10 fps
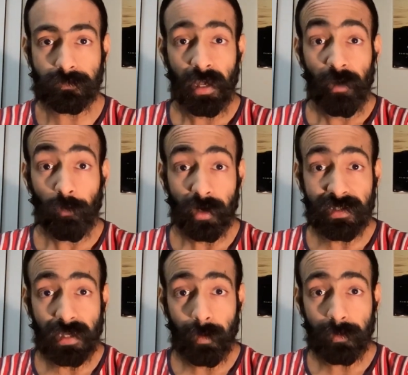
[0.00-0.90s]
For
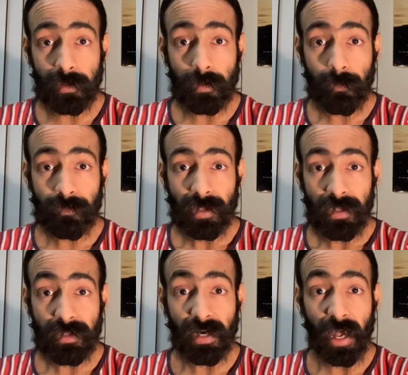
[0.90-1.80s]
example,
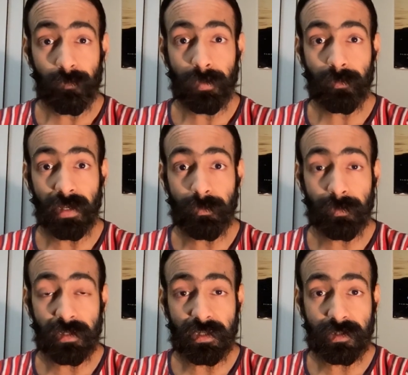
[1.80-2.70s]
there have been many
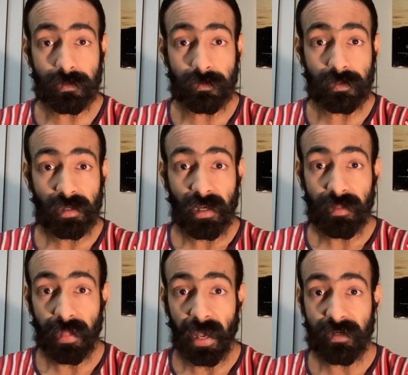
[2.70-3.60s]
predictions
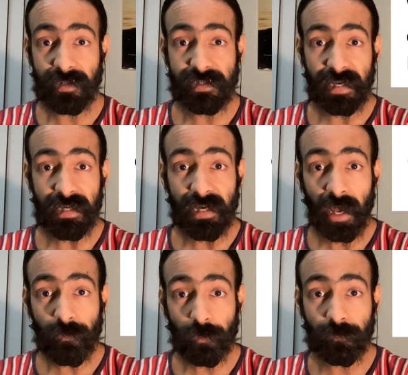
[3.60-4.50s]
that the second half
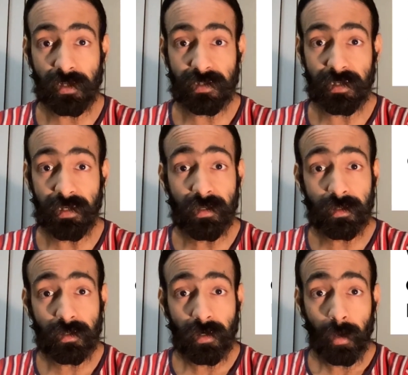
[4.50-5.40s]
of this year
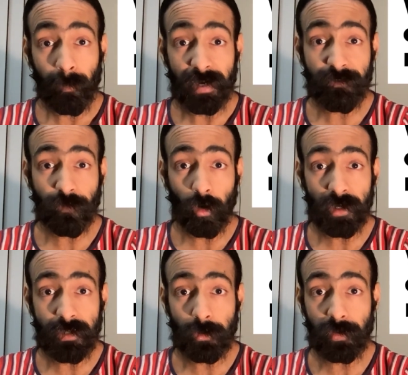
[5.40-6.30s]
might fall
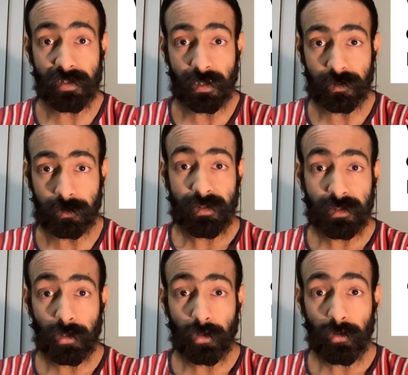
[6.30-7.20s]
into recession.
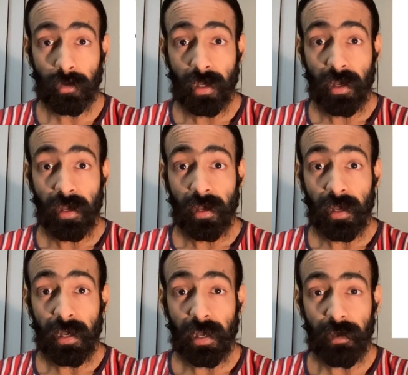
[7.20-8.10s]
So
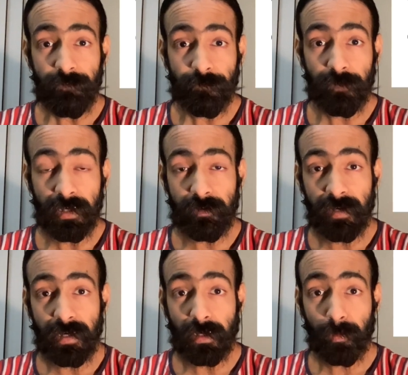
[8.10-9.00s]
if we
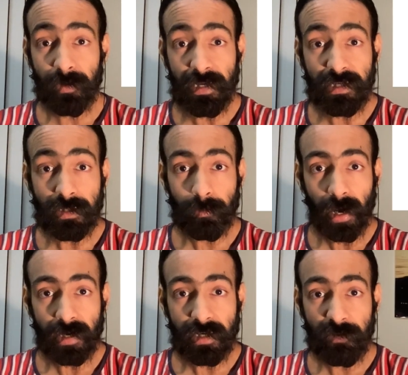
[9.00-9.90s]
create a prediction
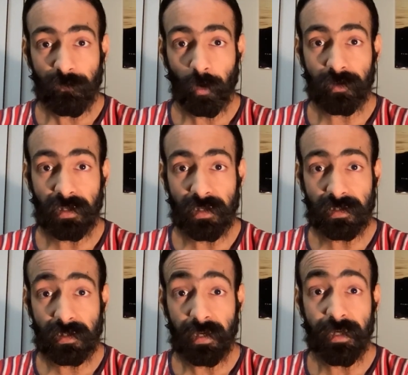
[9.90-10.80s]
market for this
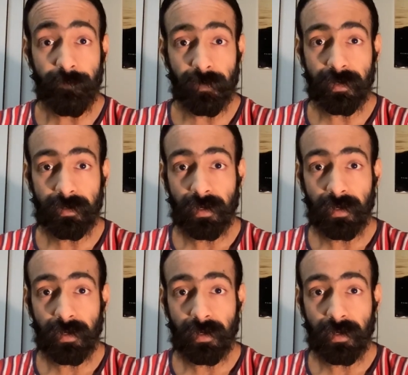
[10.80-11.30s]
event,